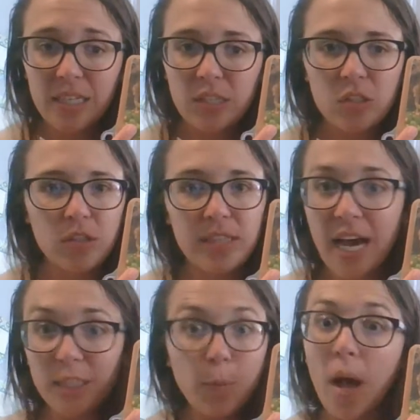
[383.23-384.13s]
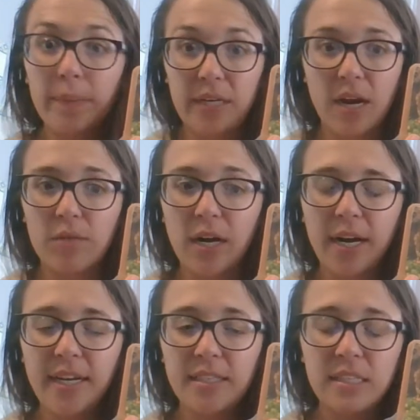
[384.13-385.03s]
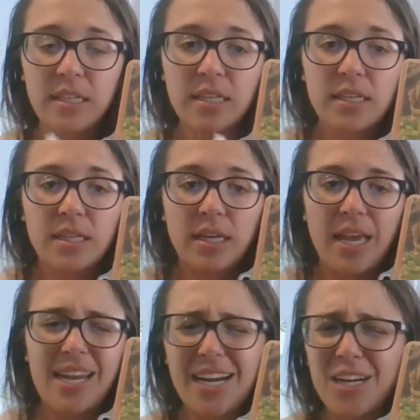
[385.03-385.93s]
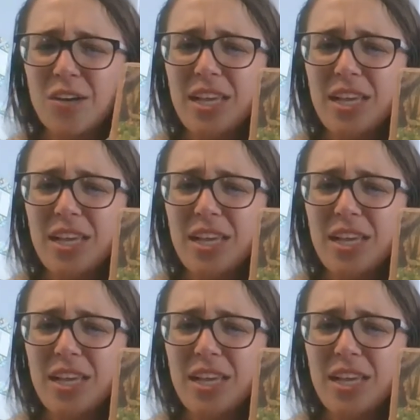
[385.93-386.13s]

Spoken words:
So that's probably not right. And I know